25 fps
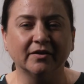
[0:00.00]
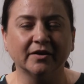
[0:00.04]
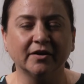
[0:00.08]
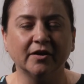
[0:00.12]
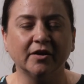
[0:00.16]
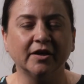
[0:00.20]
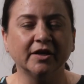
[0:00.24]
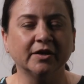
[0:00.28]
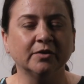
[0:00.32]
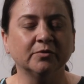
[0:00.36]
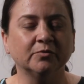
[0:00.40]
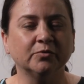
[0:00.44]
Like,
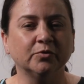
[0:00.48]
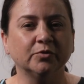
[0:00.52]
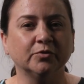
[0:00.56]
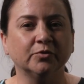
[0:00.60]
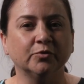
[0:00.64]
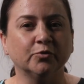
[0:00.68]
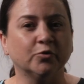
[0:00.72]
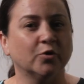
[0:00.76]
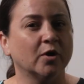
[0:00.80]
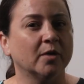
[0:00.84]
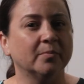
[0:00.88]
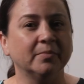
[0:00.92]
I
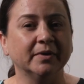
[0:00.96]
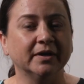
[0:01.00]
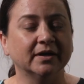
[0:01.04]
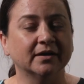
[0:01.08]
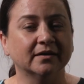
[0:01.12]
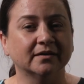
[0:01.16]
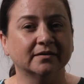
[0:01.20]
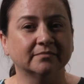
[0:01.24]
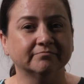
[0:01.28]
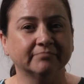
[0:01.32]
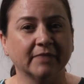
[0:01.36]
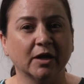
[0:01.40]
grew up in
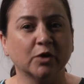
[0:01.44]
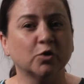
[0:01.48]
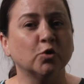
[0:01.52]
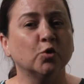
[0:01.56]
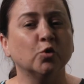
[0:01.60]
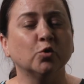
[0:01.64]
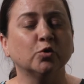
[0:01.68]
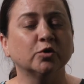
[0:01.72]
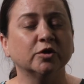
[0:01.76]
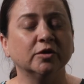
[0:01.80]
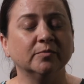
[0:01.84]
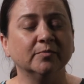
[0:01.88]
a
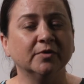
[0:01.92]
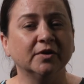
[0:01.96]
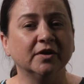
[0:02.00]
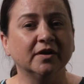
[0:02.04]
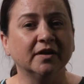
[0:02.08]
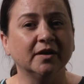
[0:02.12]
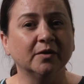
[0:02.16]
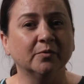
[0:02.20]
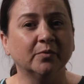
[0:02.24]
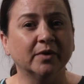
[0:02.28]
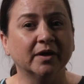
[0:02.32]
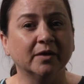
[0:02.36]
core
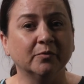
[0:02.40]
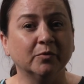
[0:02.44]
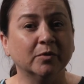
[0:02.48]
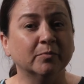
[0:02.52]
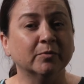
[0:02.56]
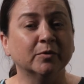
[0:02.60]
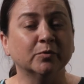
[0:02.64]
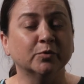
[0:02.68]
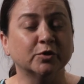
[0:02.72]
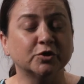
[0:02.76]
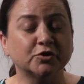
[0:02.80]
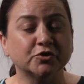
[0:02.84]
community where
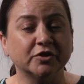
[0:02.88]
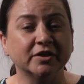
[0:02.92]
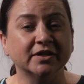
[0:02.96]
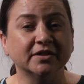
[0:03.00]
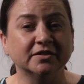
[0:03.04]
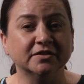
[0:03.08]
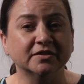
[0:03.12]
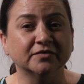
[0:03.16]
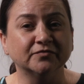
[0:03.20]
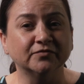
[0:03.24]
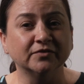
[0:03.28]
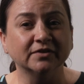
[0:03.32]
women were
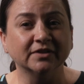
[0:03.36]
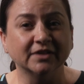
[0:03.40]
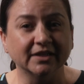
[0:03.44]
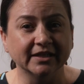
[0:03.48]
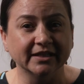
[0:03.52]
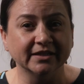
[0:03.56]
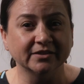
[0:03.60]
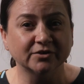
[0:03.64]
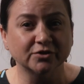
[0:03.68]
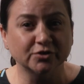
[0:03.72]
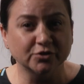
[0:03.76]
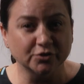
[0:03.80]
treated
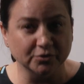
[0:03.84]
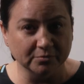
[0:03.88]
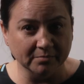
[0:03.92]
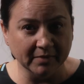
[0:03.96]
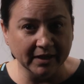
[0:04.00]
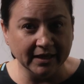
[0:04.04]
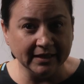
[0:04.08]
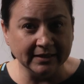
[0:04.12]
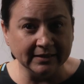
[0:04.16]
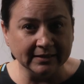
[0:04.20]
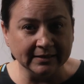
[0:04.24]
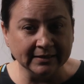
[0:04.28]
differently to
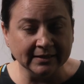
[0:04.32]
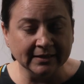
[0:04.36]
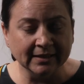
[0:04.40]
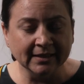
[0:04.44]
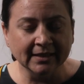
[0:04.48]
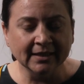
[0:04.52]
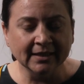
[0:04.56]
men.